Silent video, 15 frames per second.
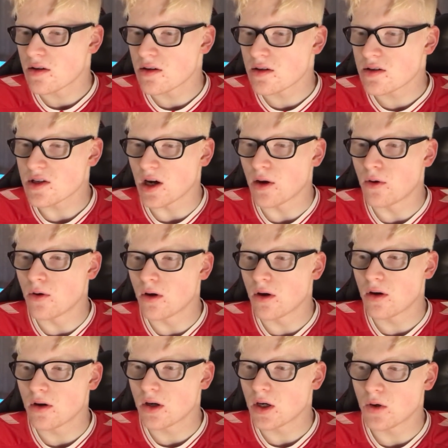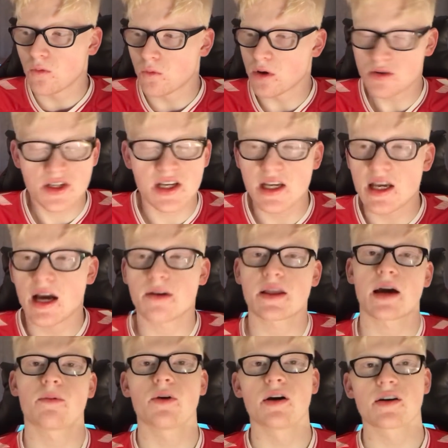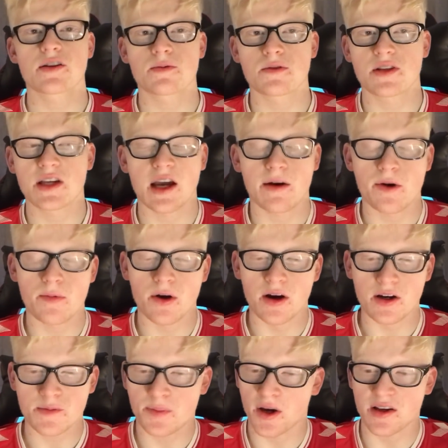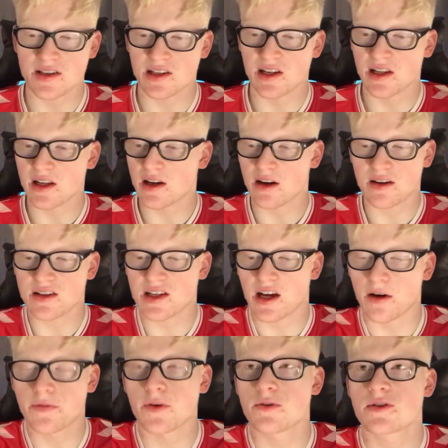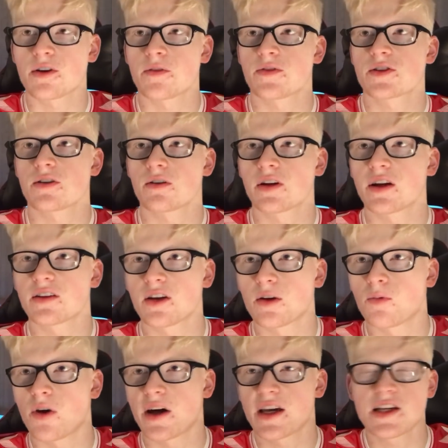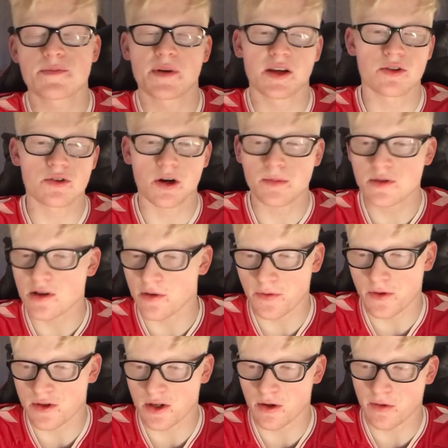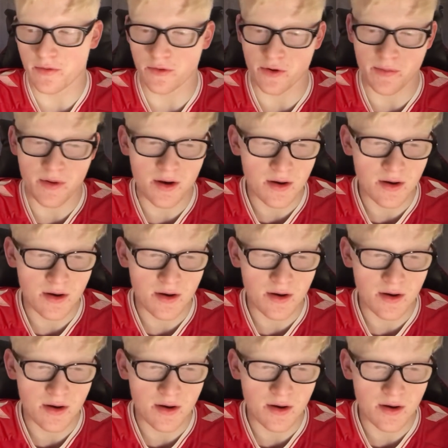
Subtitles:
So we'll see how that works. We'll see how it works. Personally, like I say, I feel sorry for Stockley. I don't know why he's being dropped. I feel sorry for him.